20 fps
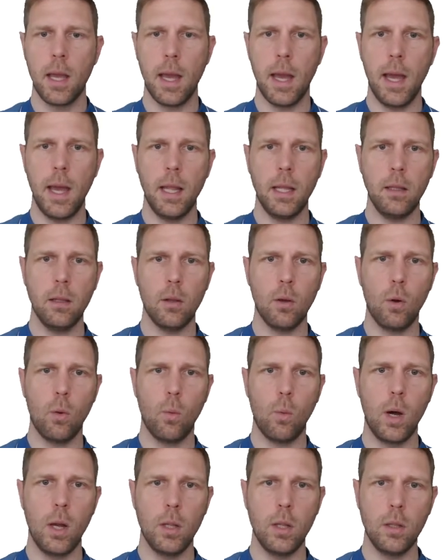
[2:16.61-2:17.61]
and
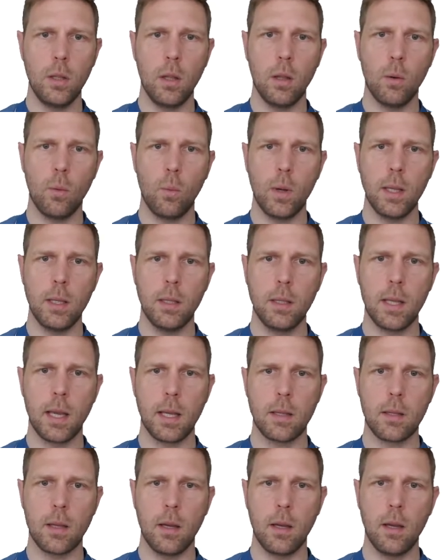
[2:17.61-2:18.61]
one with
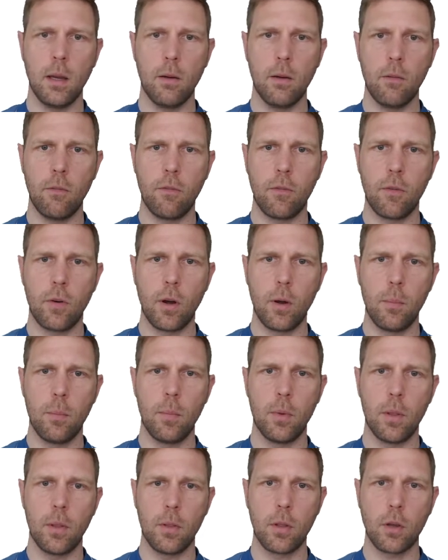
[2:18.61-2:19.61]
data
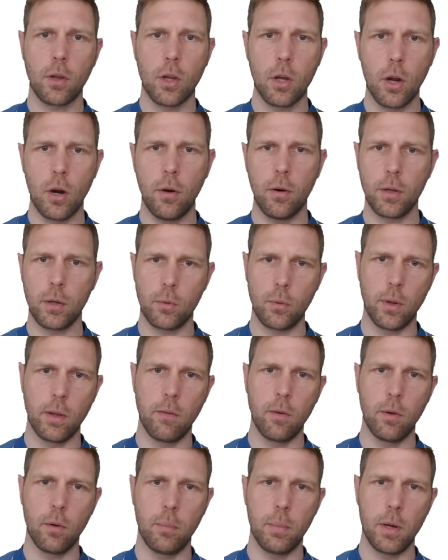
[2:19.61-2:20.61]
from the current
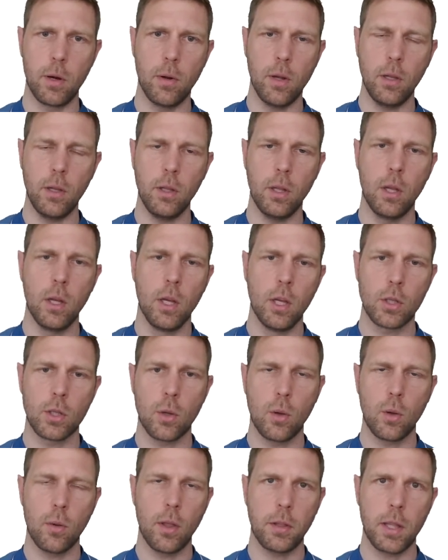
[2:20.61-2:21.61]
review period
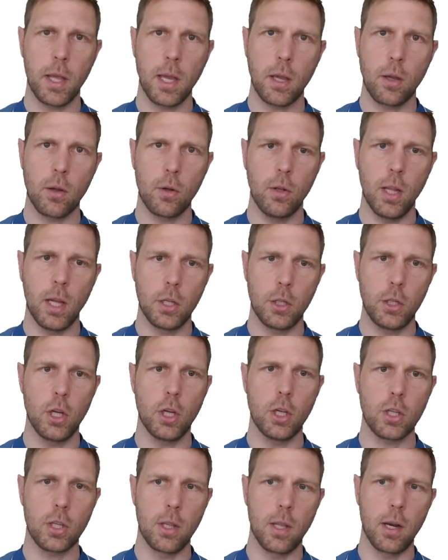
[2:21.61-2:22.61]
so that they could
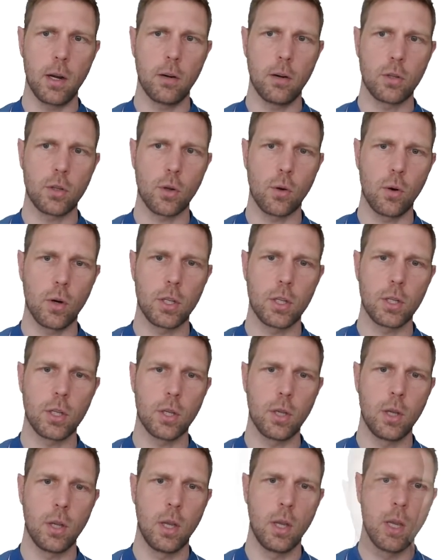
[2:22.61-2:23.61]
adjust their scores.